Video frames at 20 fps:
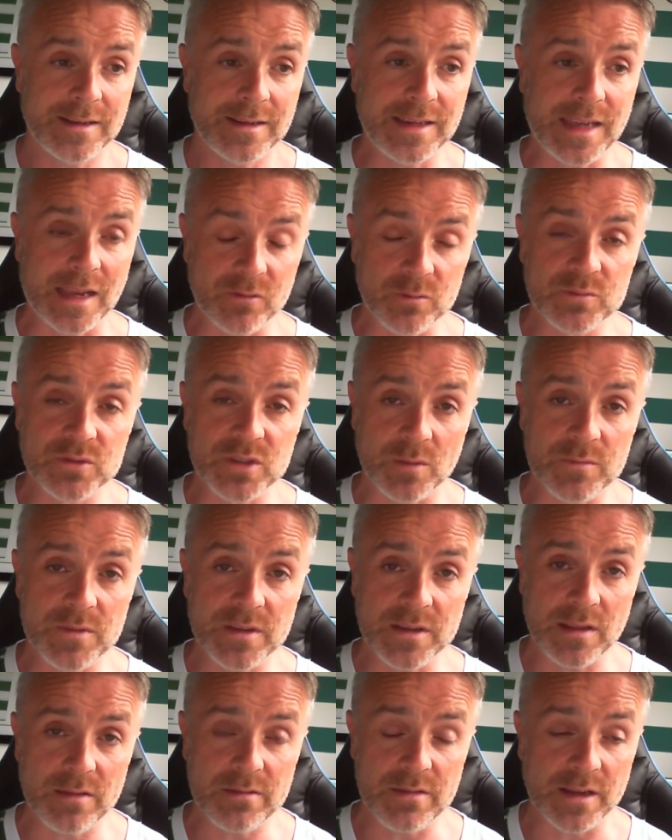give him
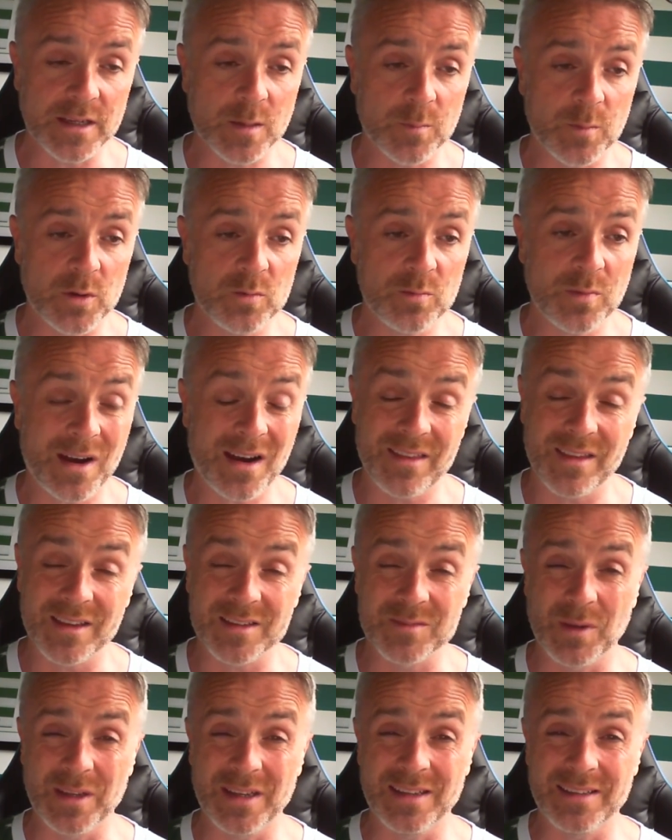something to think about. But at
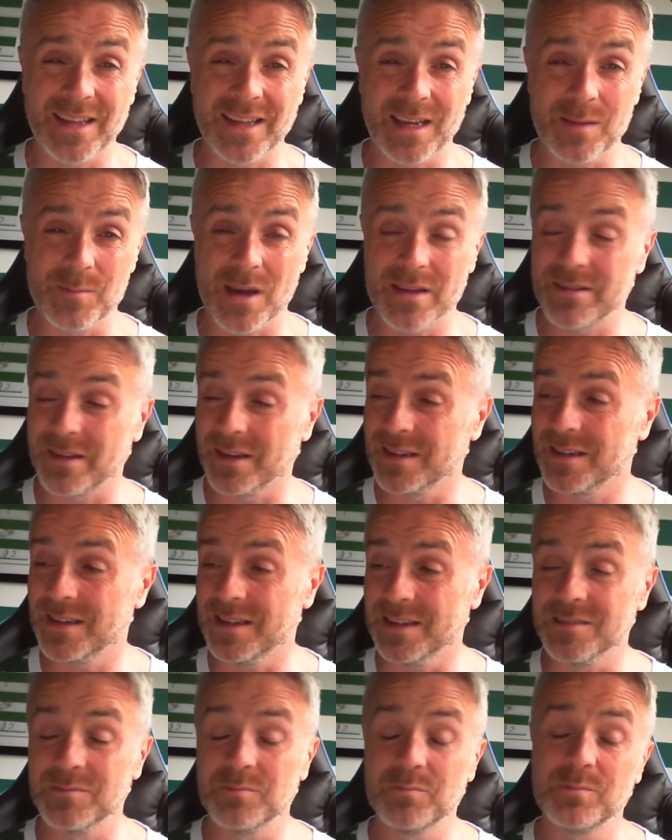this minute in time, I think
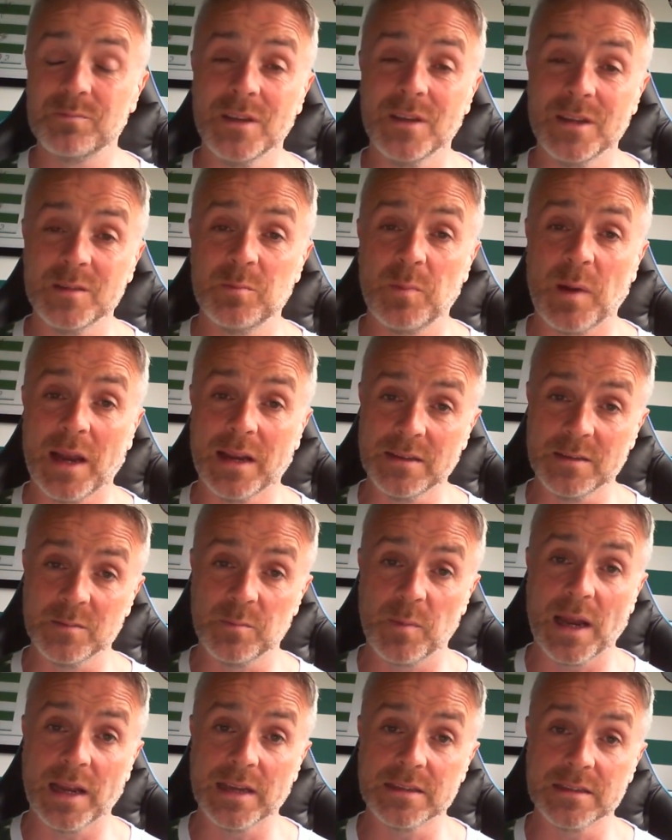he's packing his
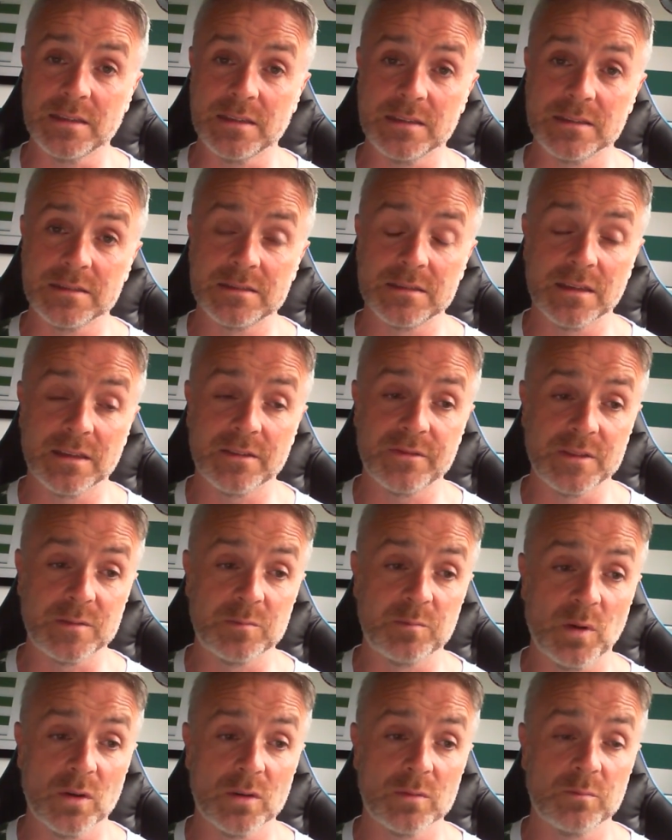bags, and if he's
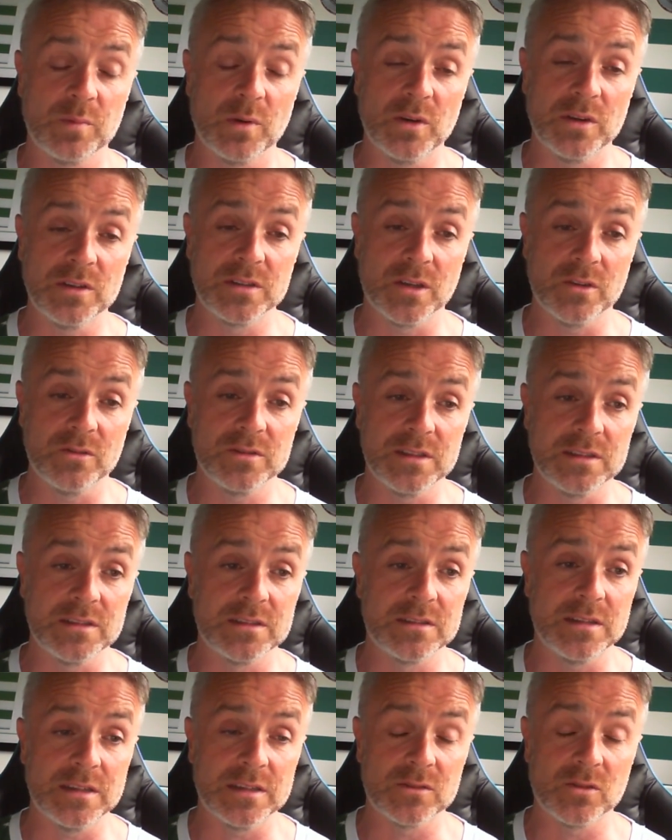bought his house,
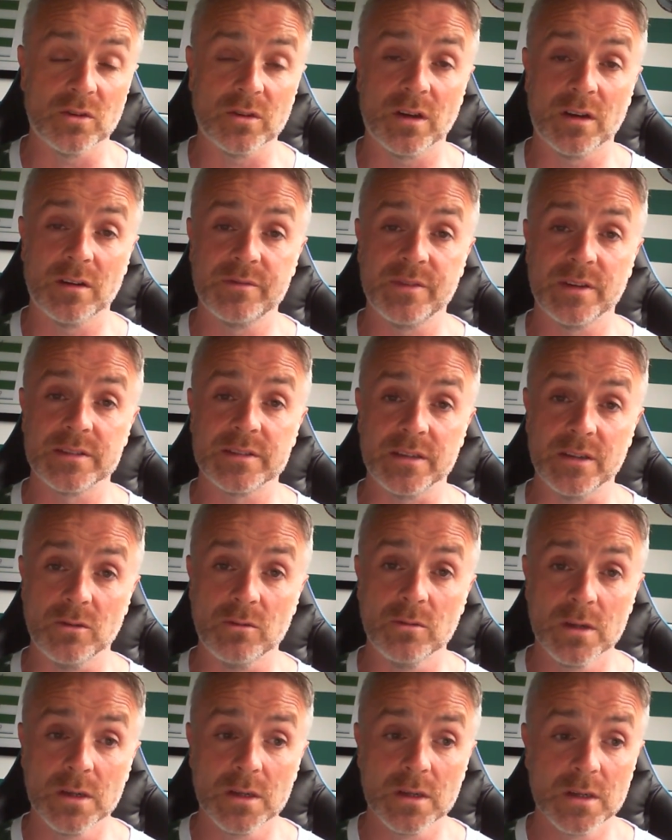he's got it up for sale,